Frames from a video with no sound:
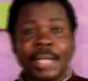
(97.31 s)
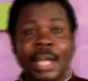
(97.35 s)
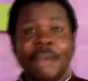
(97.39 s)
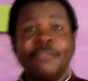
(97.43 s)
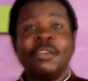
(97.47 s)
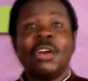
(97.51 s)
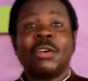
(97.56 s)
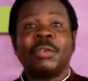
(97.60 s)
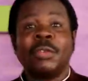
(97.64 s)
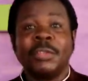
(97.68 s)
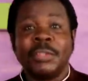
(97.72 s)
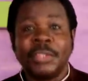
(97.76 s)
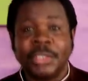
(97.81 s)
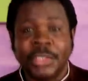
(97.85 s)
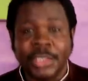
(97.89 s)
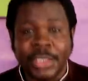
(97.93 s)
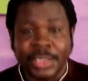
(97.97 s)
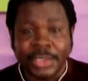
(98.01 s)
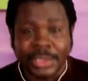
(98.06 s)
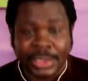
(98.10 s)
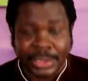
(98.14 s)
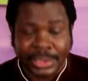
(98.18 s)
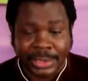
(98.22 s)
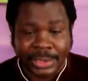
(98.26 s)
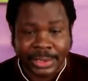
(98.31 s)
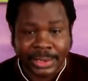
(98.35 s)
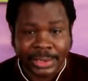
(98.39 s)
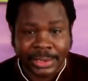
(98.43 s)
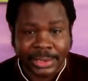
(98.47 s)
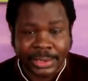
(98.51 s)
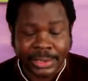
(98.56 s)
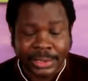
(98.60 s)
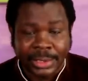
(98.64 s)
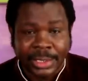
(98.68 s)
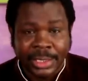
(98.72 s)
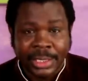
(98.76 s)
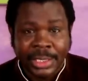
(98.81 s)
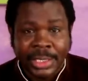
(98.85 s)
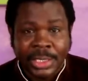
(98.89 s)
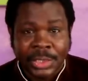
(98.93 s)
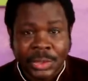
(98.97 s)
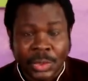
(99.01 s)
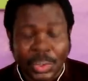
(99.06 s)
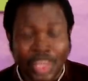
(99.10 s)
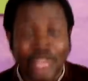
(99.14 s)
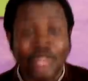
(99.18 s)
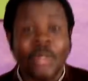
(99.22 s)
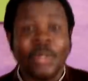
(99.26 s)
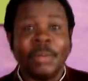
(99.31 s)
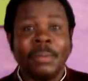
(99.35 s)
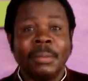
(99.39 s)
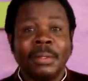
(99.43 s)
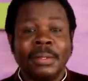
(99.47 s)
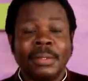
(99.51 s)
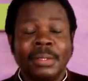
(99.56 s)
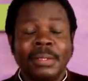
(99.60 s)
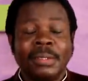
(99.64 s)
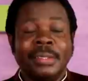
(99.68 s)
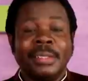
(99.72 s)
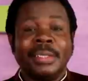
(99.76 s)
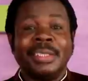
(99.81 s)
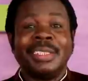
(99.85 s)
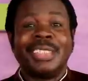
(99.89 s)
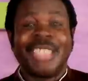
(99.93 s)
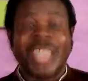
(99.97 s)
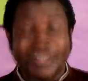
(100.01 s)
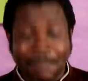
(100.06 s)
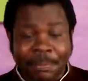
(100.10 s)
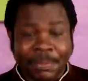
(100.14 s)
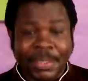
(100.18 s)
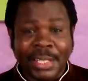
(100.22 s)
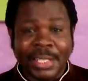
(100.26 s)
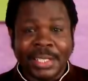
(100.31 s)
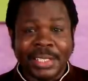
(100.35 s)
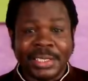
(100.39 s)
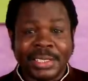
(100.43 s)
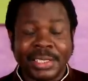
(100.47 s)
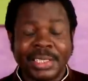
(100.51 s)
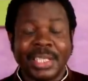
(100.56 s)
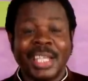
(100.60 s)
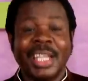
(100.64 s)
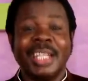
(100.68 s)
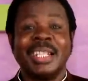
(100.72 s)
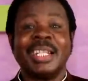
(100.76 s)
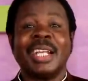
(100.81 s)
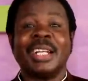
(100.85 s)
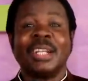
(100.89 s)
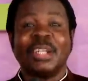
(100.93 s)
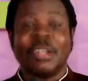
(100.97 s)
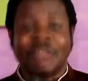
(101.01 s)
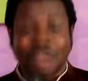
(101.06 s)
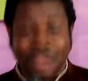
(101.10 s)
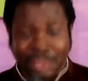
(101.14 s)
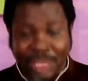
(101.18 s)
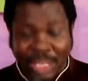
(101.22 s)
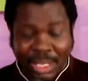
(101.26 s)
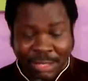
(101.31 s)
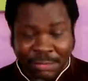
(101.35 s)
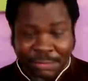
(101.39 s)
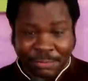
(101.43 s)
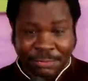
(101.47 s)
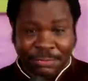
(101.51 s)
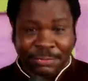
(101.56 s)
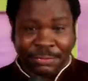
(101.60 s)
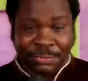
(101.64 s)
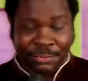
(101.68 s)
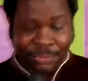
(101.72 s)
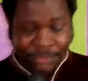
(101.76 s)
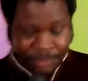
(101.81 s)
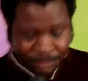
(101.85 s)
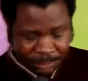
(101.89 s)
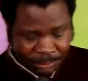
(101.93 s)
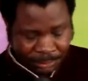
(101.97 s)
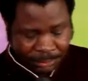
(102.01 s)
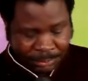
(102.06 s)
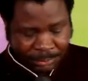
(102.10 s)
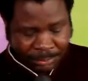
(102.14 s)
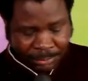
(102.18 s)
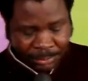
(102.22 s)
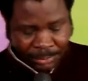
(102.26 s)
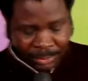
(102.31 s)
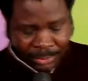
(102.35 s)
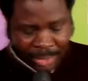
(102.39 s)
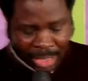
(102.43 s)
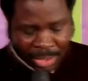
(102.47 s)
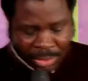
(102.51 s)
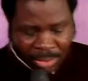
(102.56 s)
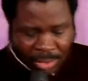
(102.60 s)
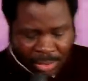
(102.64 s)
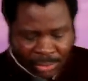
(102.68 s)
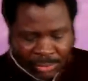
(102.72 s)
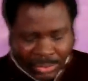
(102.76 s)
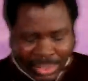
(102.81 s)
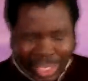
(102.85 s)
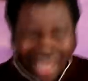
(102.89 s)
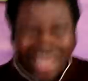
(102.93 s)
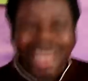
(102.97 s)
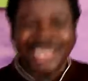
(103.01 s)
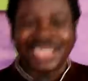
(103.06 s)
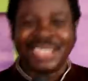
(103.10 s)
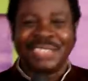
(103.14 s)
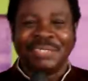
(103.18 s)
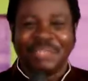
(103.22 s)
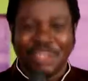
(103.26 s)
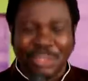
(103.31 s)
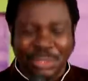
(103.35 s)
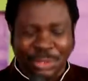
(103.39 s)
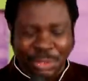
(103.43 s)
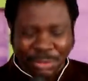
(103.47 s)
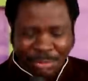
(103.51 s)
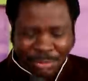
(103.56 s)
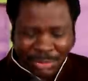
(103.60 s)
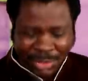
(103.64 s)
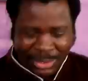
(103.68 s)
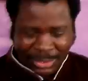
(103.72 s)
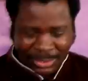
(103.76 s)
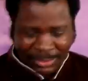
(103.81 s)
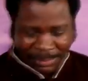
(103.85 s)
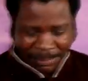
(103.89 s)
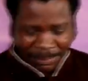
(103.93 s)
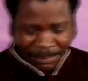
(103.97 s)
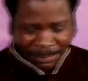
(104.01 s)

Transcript: I worked with Jesus, so I know deep things and a lot of stuff that God has revealed to me.